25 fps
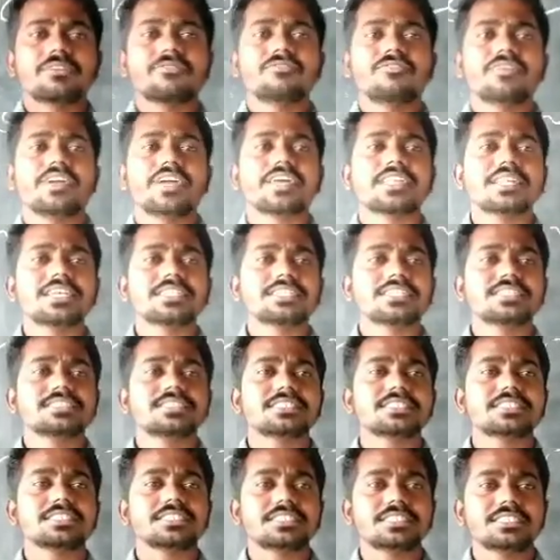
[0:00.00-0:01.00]

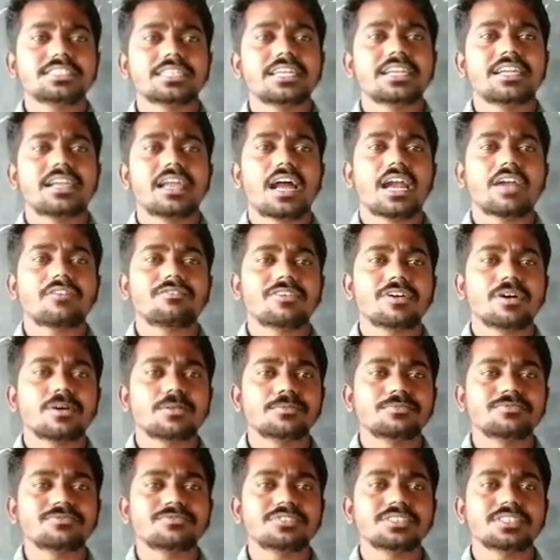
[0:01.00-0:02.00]
variations in
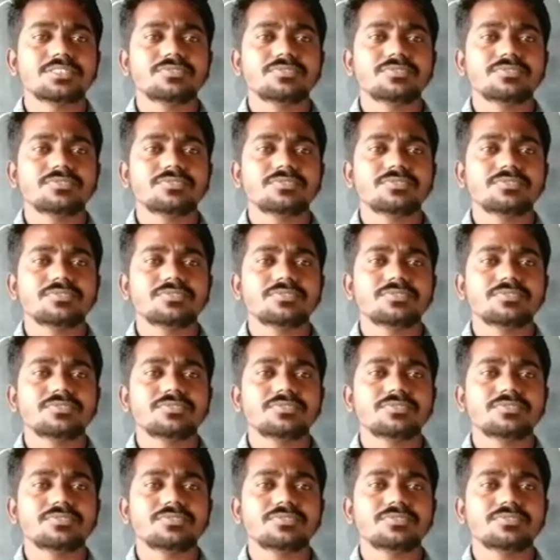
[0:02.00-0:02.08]
landforms.